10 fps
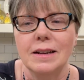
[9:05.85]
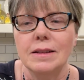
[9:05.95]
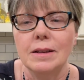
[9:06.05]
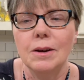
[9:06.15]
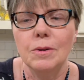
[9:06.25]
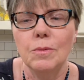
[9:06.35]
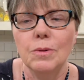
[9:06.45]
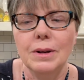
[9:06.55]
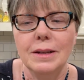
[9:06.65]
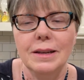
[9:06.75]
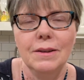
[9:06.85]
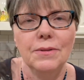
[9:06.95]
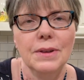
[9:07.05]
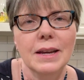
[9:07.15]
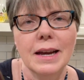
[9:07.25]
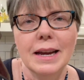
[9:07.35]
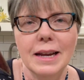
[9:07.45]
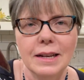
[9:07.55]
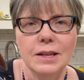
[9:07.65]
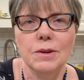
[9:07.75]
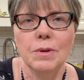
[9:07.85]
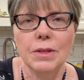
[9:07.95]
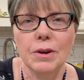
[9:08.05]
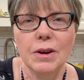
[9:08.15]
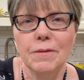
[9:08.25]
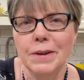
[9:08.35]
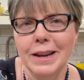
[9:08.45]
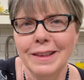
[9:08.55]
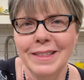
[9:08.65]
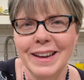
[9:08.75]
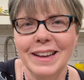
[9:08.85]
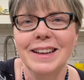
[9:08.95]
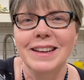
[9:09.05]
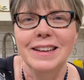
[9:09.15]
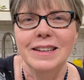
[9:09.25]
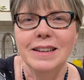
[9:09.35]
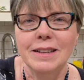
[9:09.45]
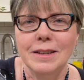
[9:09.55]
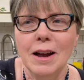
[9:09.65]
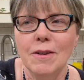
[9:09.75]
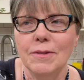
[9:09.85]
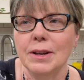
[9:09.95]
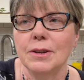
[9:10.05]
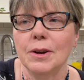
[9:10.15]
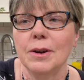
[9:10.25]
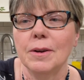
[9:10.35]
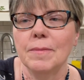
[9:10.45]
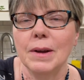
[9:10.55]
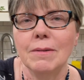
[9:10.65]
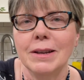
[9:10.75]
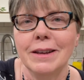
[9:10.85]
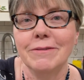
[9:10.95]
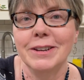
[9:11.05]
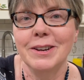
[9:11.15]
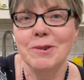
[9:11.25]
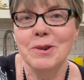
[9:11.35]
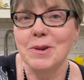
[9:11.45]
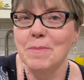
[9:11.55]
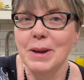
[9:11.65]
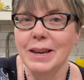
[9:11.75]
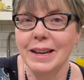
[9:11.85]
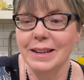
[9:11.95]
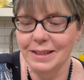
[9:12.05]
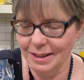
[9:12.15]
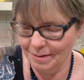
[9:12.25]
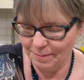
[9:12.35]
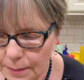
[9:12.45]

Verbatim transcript: So what do you think I can do with her, if anything, to salvage her? I would love to know your opinions.